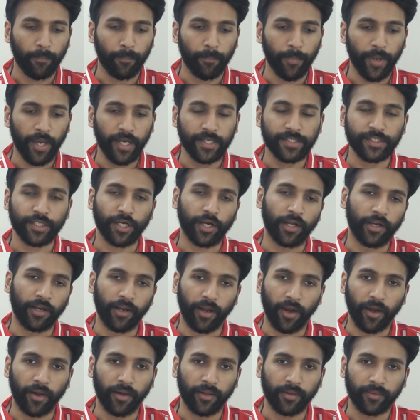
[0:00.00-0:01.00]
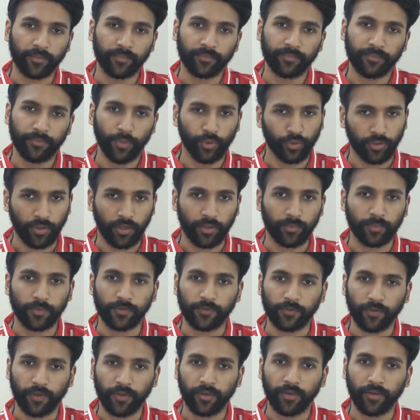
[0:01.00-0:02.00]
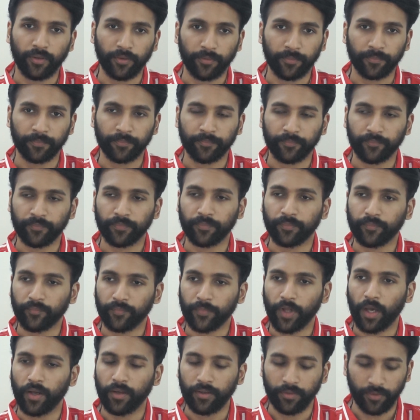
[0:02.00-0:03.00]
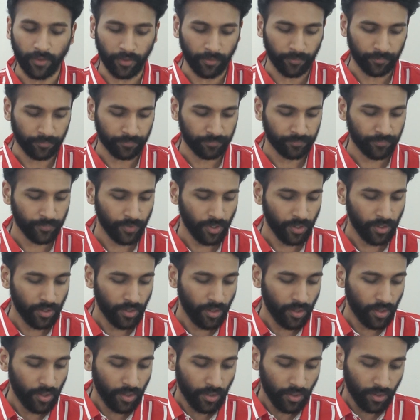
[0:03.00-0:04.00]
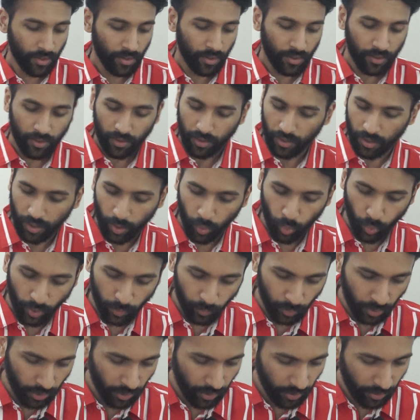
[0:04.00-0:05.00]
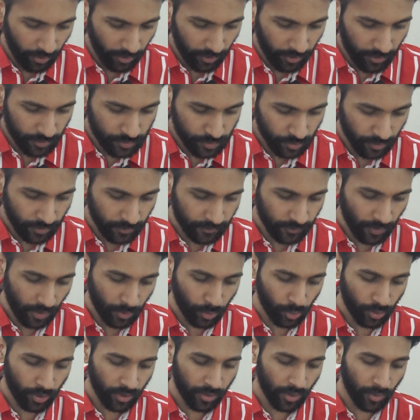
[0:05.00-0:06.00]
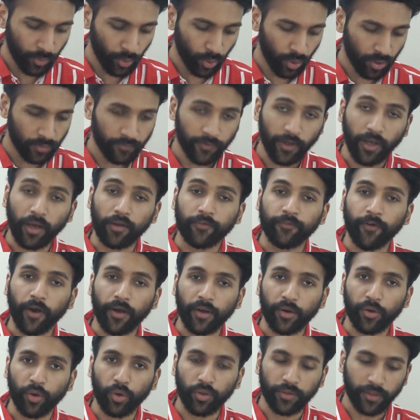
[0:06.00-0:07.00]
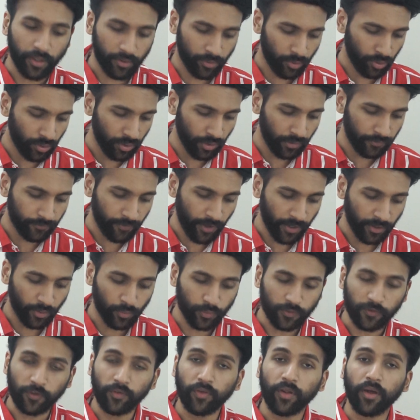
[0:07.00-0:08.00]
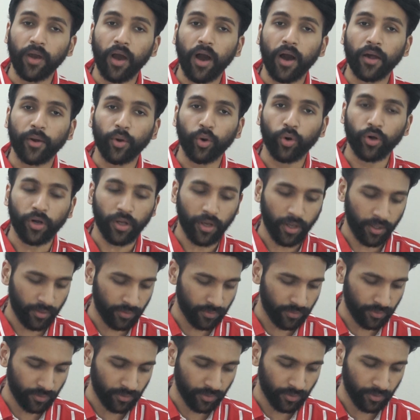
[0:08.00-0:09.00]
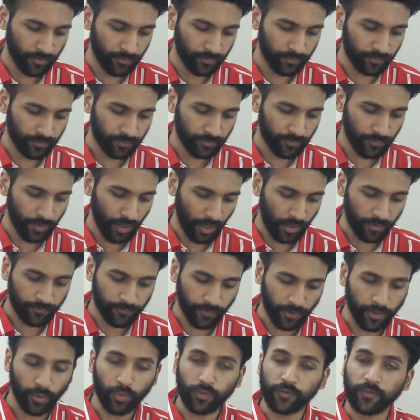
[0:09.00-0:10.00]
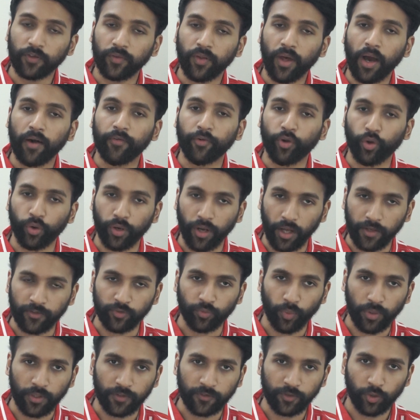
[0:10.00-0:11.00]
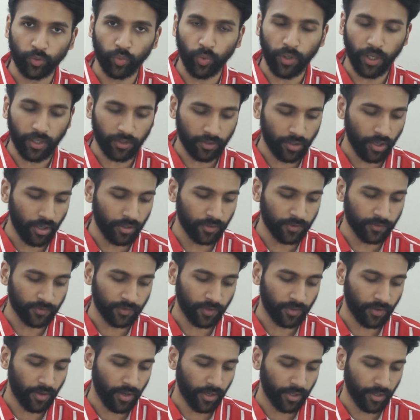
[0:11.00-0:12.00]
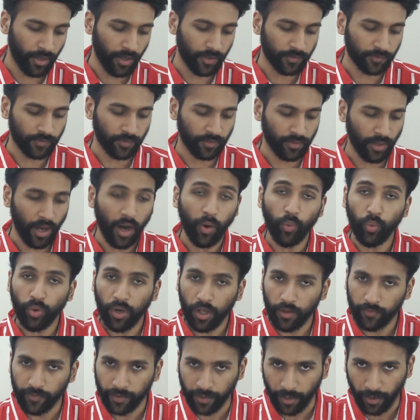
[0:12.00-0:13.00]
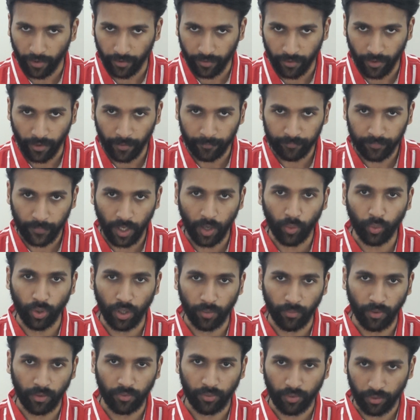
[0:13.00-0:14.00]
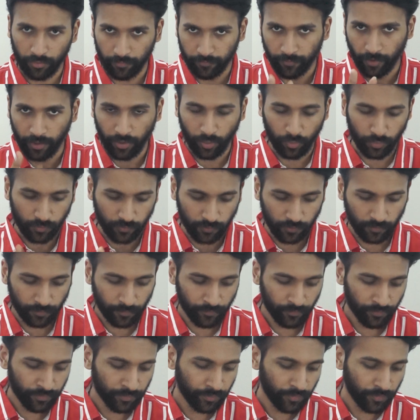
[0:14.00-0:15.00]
Mecha Kalyani. Both can be said. Then when we check its Arohana and Avarohana, we can find it all. There are only 5 notes in the Arohana and 5 notes in the Avarohana as well. So we can call this a raga as an Audava raga. Audava, 5 notes.